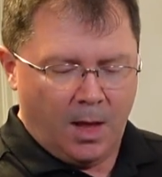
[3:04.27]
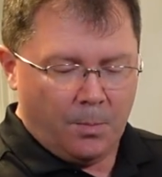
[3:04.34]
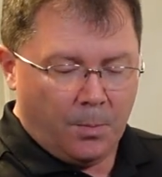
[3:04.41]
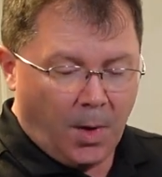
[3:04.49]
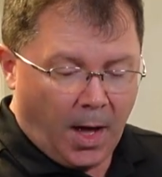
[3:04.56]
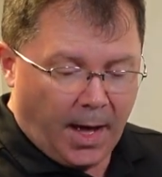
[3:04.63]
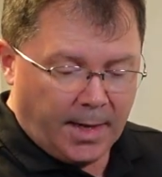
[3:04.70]

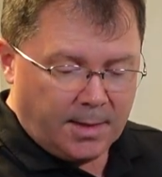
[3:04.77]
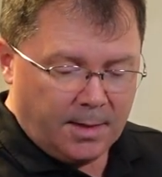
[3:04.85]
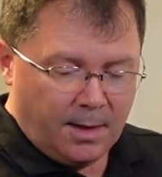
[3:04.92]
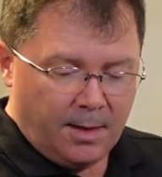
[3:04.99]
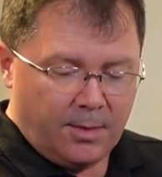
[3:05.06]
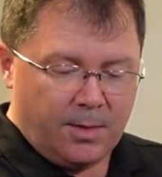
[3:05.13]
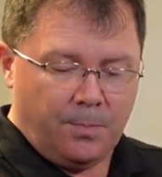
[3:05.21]

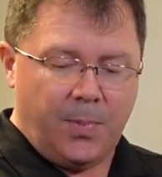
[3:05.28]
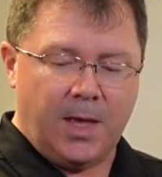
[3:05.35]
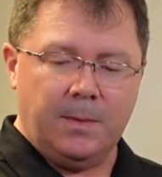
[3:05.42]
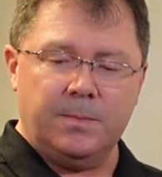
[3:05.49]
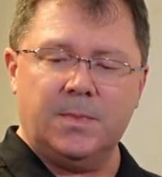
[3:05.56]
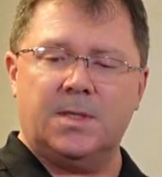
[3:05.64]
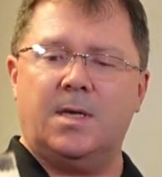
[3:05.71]
But the
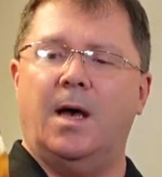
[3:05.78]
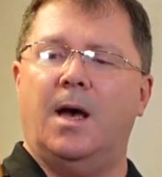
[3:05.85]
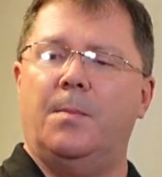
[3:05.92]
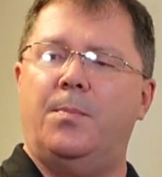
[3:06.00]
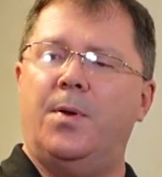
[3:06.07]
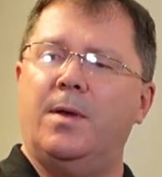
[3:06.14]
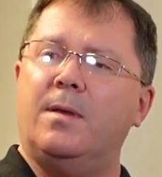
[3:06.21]
Pimm's
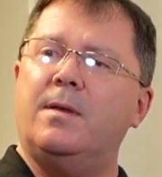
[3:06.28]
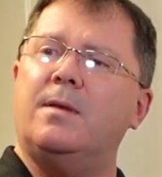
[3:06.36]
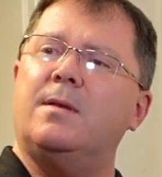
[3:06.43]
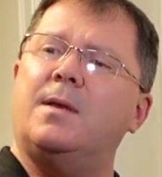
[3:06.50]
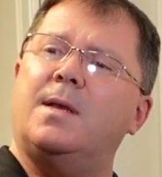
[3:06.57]
cup,